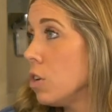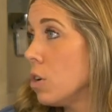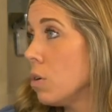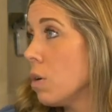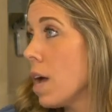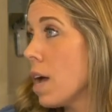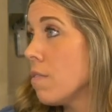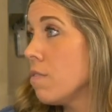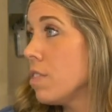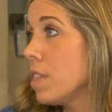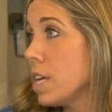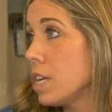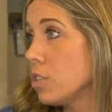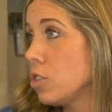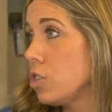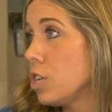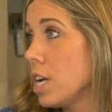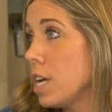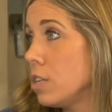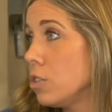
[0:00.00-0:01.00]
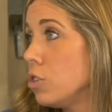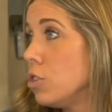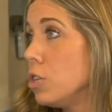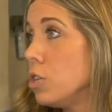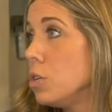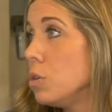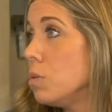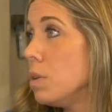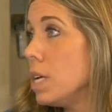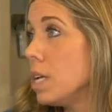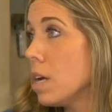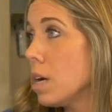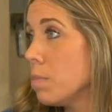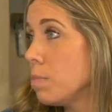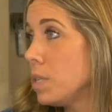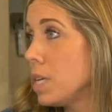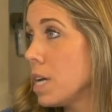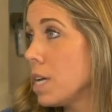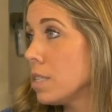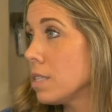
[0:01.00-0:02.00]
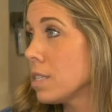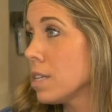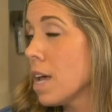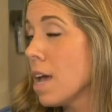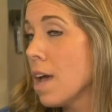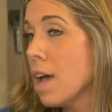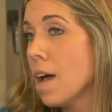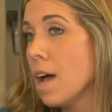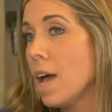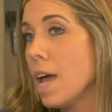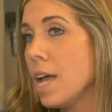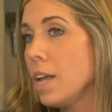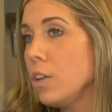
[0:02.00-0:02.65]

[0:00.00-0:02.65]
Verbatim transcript: you know have things changed do you need updates right.